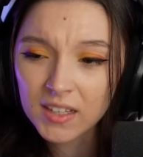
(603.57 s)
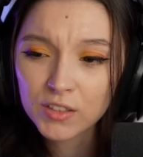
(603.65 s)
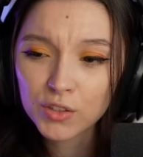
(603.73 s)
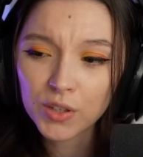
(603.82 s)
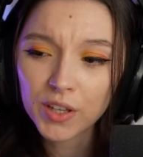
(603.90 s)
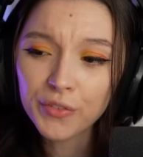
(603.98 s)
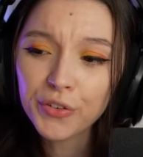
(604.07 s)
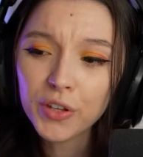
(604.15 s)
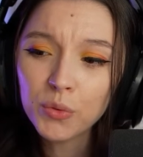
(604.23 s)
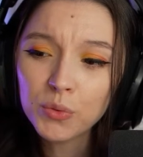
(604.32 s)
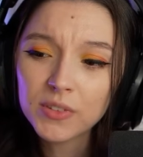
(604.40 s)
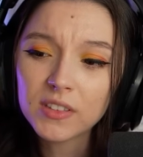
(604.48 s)
So if he
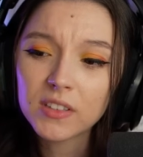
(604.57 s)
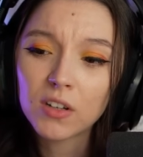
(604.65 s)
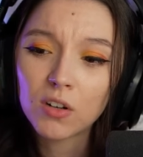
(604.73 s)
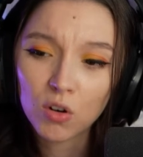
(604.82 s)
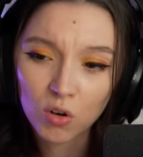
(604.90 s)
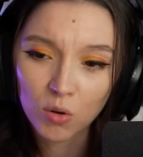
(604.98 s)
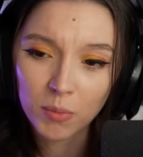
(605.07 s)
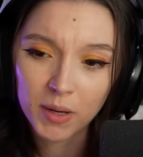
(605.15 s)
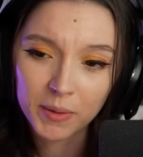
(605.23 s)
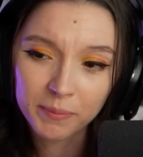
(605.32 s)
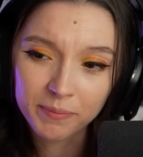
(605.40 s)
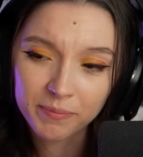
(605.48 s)
was in a
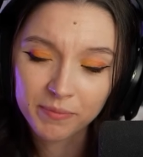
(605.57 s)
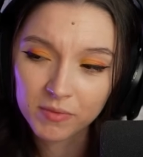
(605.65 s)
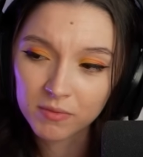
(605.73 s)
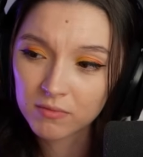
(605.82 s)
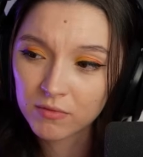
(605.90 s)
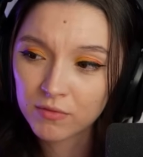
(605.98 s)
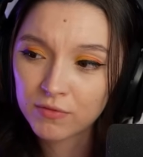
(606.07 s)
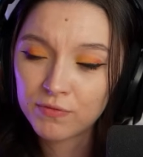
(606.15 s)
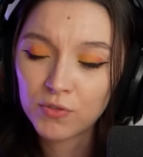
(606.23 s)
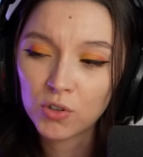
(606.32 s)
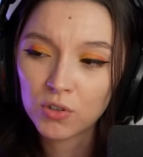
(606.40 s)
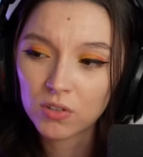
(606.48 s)
coma...
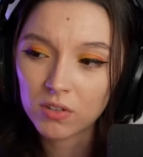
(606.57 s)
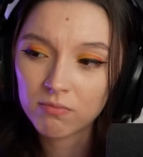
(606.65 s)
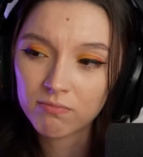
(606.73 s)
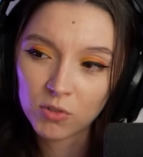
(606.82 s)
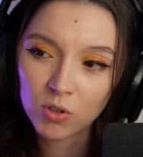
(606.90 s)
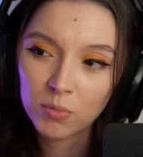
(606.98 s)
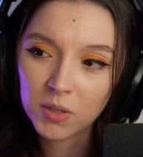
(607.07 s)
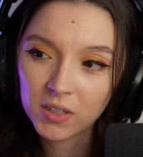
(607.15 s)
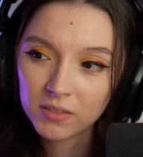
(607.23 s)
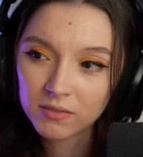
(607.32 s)
For coma.